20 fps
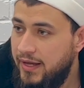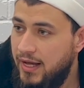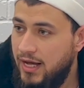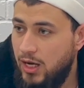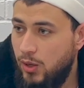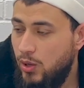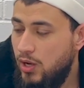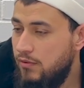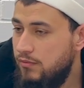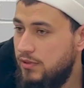
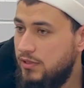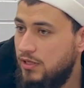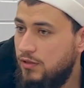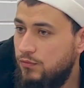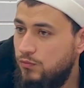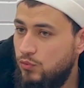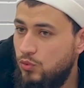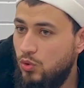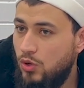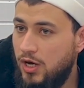However,
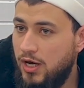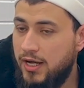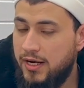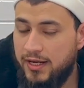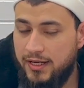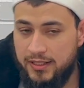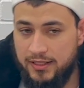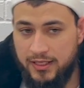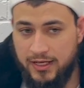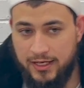if you are
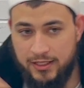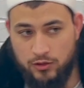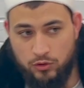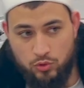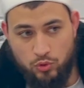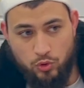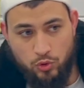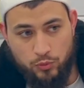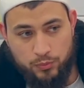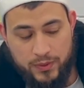in the other
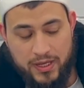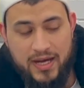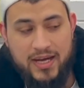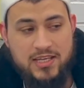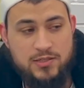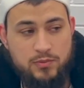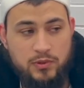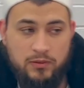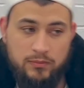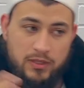group that
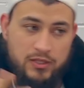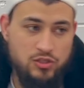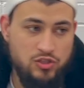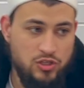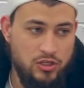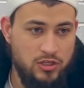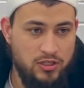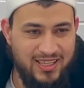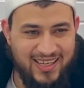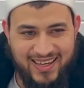has been mentioned,